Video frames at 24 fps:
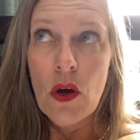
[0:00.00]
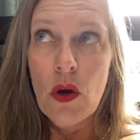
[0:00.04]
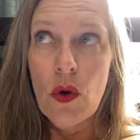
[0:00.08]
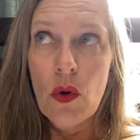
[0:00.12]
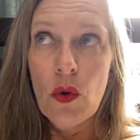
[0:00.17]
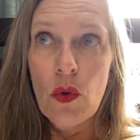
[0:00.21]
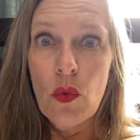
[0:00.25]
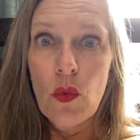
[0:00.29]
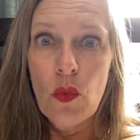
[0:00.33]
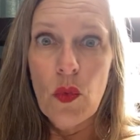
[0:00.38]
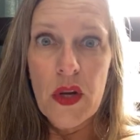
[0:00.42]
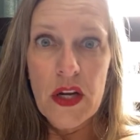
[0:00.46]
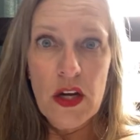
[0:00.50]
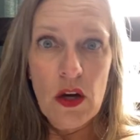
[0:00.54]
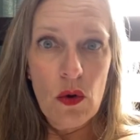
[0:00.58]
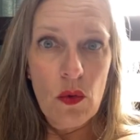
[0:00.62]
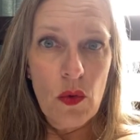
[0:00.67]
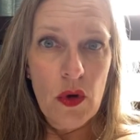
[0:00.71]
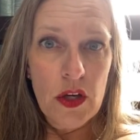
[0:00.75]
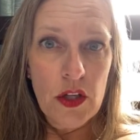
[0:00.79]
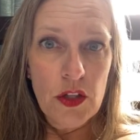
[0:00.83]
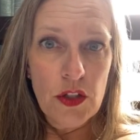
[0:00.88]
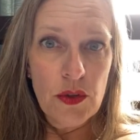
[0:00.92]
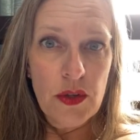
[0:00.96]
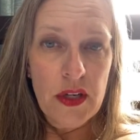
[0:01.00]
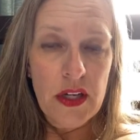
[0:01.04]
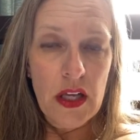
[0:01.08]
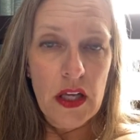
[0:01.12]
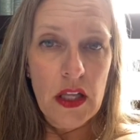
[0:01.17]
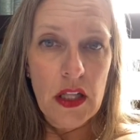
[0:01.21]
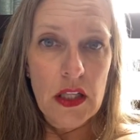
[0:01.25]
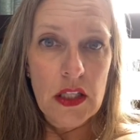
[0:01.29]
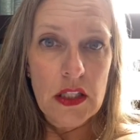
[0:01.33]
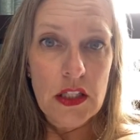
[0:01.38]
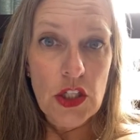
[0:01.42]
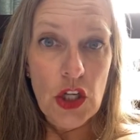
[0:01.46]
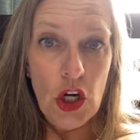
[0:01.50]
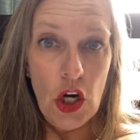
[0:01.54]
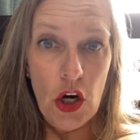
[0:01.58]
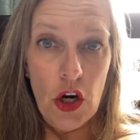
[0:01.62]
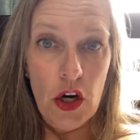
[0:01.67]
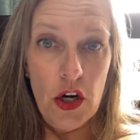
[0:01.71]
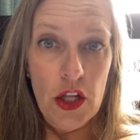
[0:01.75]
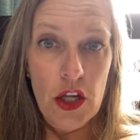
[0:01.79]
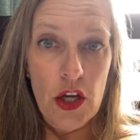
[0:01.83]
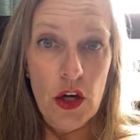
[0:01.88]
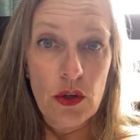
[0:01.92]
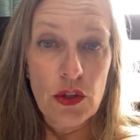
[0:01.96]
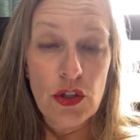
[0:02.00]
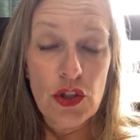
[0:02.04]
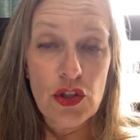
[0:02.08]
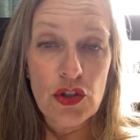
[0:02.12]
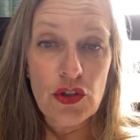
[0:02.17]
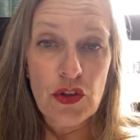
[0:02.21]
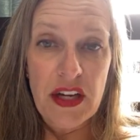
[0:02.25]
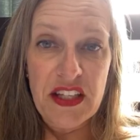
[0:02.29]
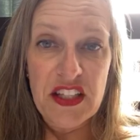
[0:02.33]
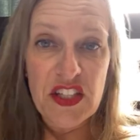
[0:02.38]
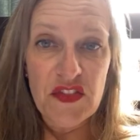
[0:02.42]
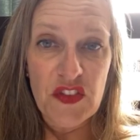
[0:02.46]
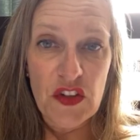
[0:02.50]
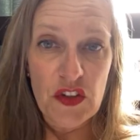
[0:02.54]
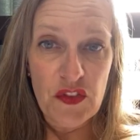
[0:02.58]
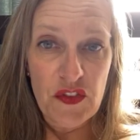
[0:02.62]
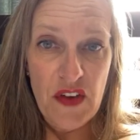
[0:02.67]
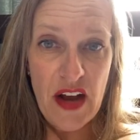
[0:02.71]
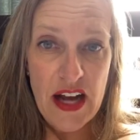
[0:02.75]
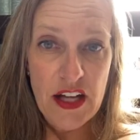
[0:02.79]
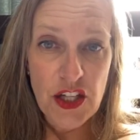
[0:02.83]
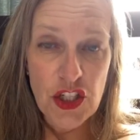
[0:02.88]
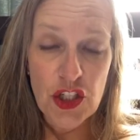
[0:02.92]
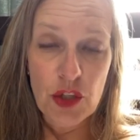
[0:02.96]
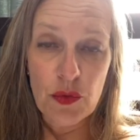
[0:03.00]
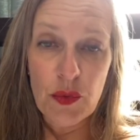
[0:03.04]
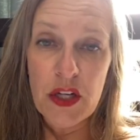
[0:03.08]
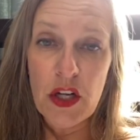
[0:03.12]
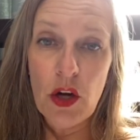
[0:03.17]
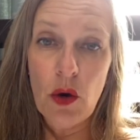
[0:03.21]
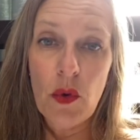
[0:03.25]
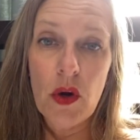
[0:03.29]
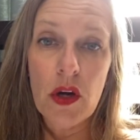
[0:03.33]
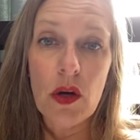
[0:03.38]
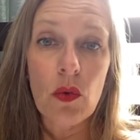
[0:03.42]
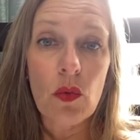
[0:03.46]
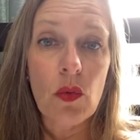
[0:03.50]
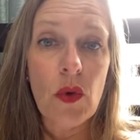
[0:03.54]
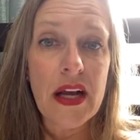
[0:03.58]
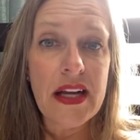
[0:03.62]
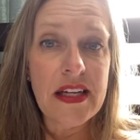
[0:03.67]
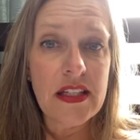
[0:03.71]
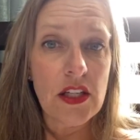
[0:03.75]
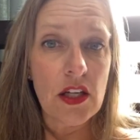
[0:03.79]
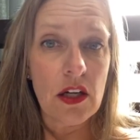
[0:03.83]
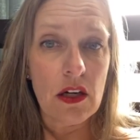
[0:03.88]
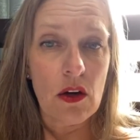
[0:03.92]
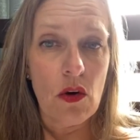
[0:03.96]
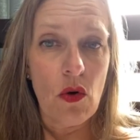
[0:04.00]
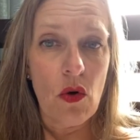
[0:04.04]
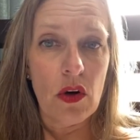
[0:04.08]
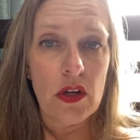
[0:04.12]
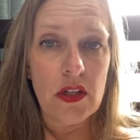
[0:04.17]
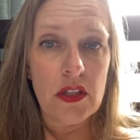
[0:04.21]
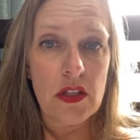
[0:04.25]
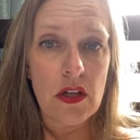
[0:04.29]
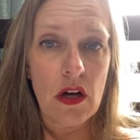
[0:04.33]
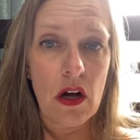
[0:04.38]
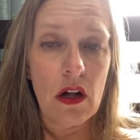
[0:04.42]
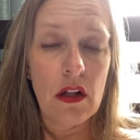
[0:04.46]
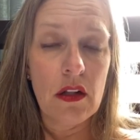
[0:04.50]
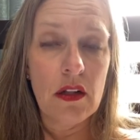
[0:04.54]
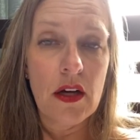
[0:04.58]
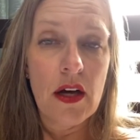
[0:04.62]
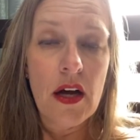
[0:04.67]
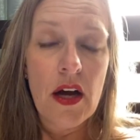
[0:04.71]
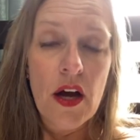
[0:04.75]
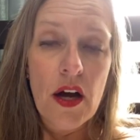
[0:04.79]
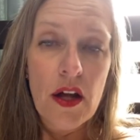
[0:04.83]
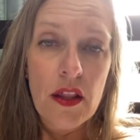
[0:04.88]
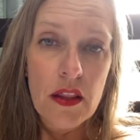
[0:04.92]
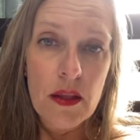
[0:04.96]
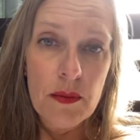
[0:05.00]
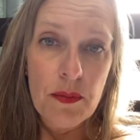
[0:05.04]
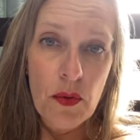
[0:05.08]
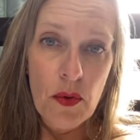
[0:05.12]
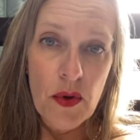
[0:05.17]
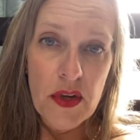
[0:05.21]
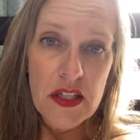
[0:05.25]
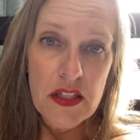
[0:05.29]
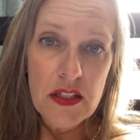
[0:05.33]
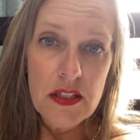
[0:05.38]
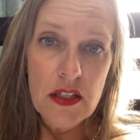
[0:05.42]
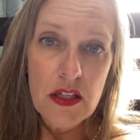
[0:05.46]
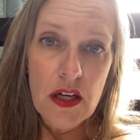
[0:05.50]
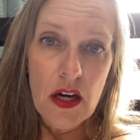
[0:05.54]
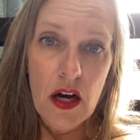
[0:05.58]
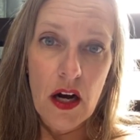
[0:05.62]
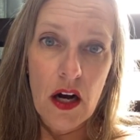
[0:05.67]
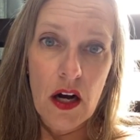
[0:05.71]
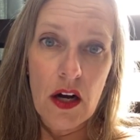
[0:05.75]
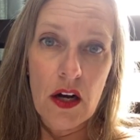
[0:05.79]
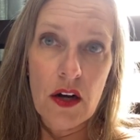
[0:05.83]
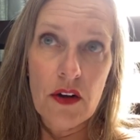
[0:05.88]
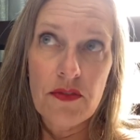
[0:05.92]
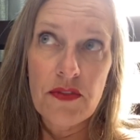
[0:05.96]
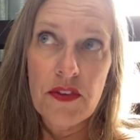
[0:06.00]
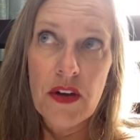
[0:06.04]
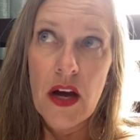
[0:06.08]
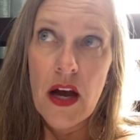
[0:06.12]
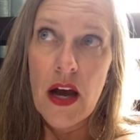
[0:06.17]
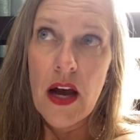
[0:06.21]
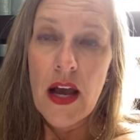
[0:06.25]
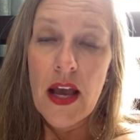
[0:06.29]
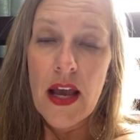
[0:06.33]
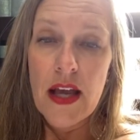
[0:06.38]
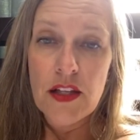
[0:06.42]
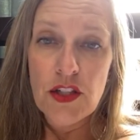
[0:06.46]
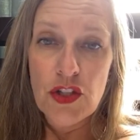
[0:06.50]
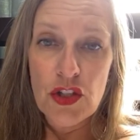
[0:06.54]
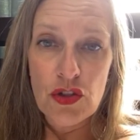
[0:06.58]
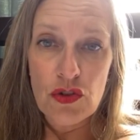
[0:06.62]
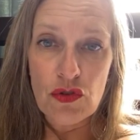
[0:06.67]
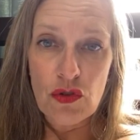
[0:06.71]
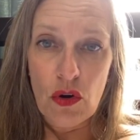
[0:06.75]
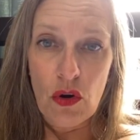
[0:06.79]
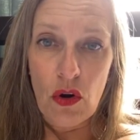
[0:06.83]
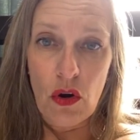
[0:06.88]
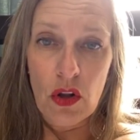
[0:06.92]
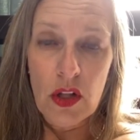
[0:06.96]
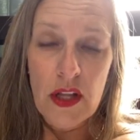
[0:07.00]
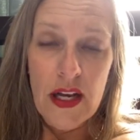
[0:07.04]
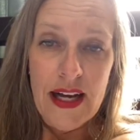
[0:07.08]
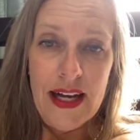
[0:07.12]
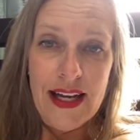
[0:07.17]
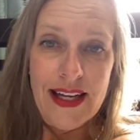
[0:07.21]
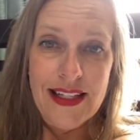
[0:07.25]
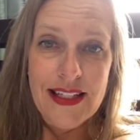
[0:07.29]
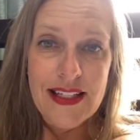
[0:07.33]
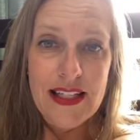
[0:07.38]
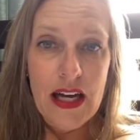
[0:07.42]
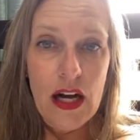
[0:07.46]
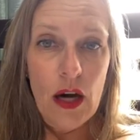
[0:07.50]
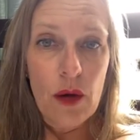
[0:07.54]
we don't want to do it in this cardio stressful fashion. We don't want to raise our cortisol. The point of a stroll is to help